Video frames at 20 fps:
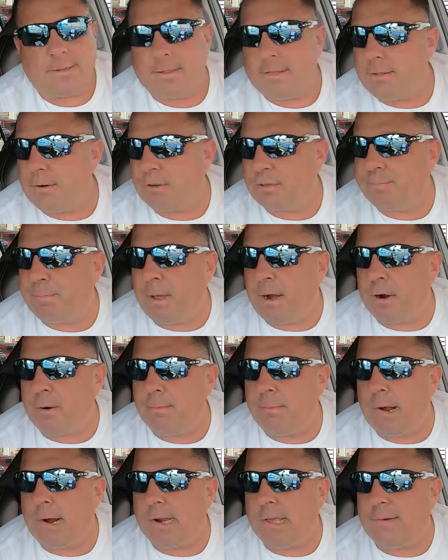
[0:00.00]
There's better
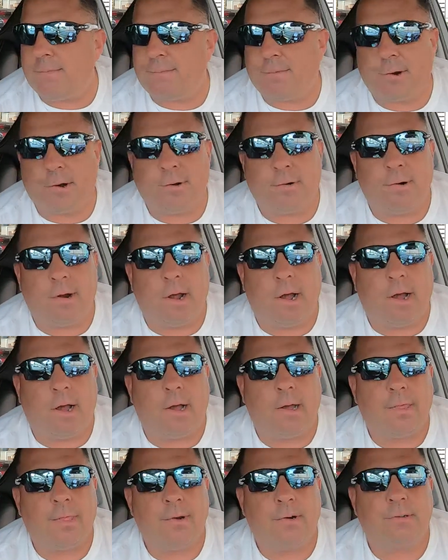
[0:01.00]
money
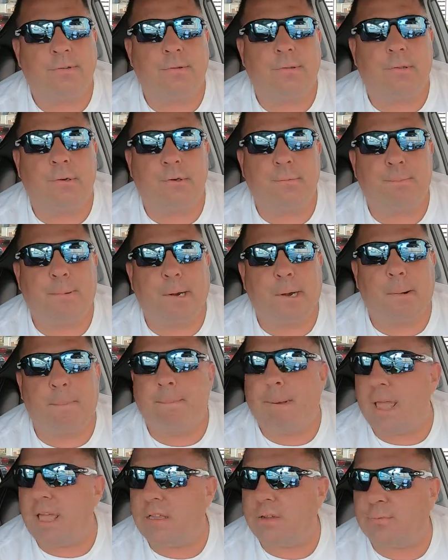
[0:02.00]
for, there's bigger
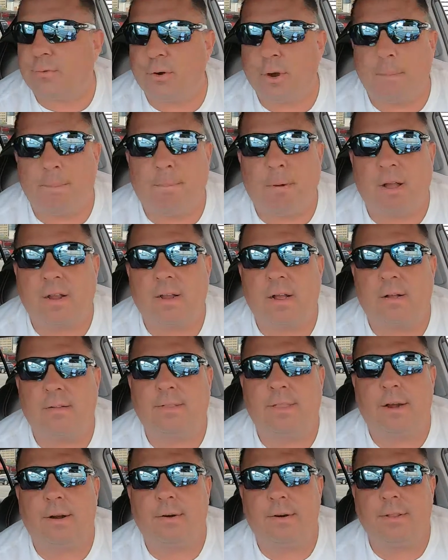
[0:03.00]
bangs for your buck
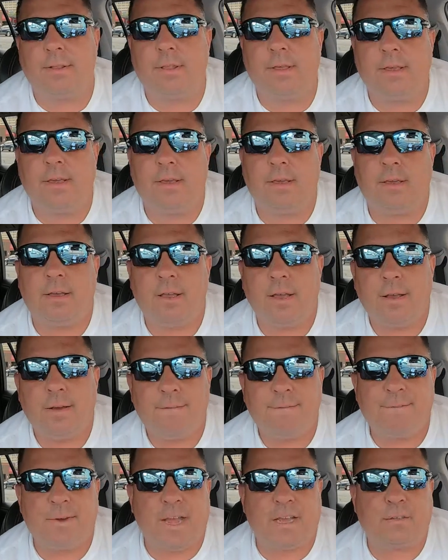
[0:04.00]
out there in the
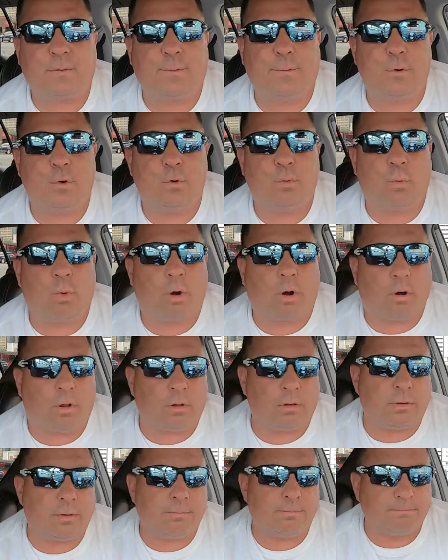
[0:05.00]
fast food
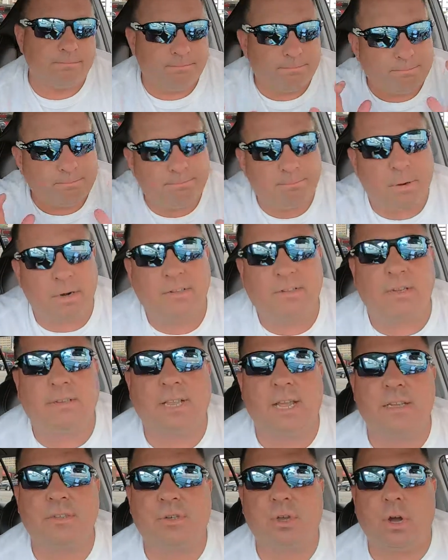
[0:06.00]
world. But it did
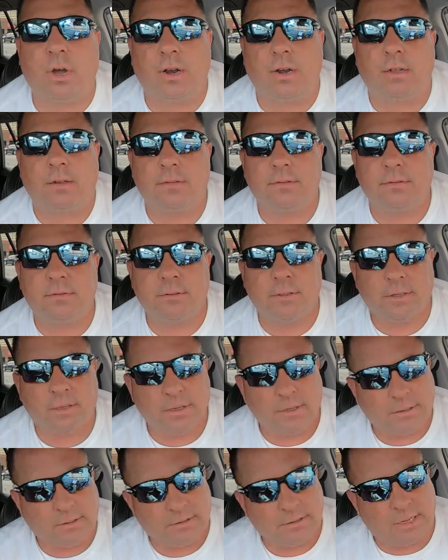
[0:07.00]
taste good.
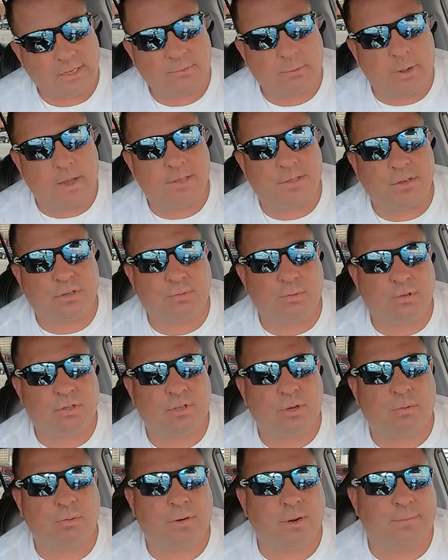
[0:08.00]
That's why this was
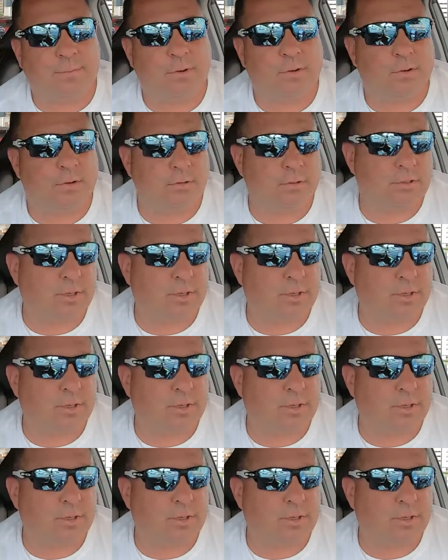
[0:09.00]
so difficult.